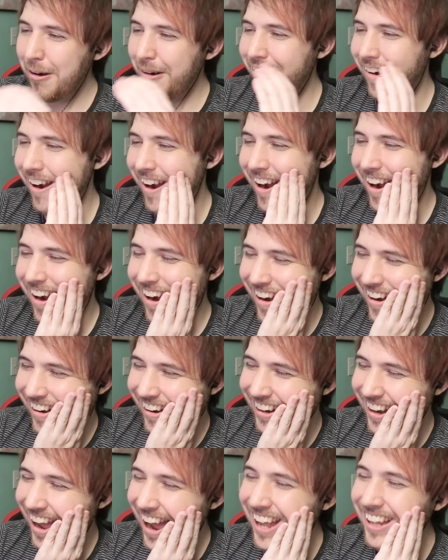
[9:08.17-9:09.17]

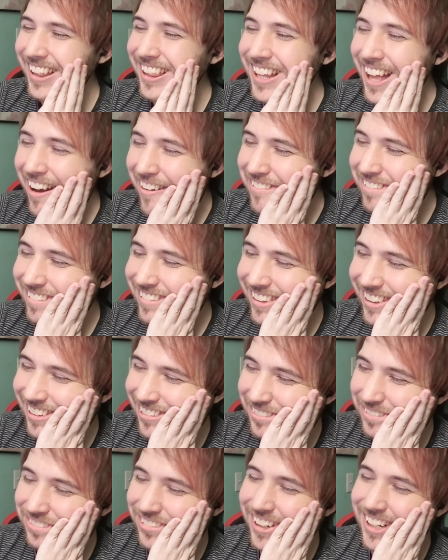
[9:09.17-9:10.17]
Oh, I love
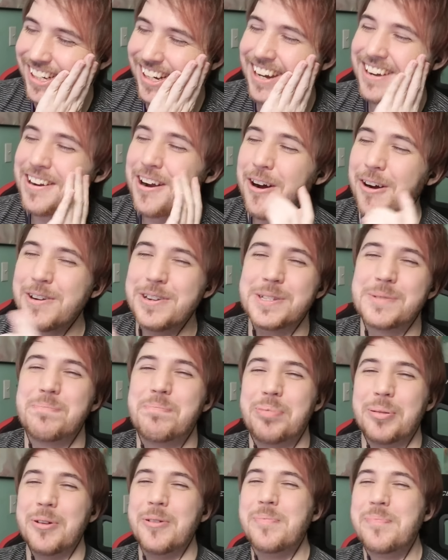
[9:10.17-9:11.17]
little freaking Nora's
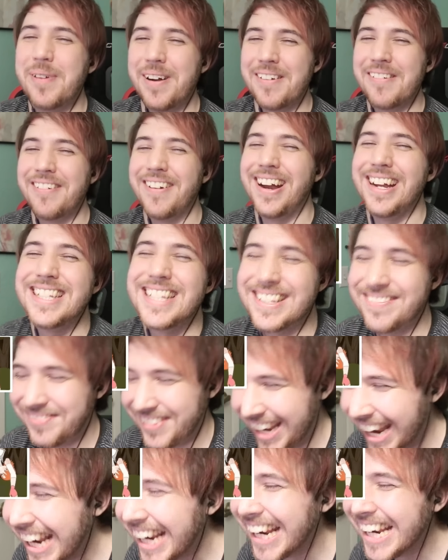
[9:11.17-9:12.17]
boop on Ren's
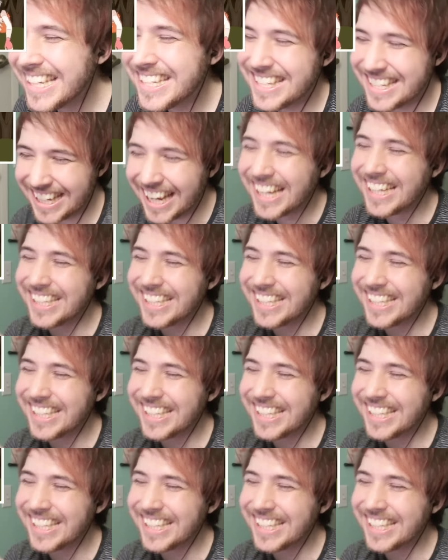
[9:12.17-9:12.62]
face!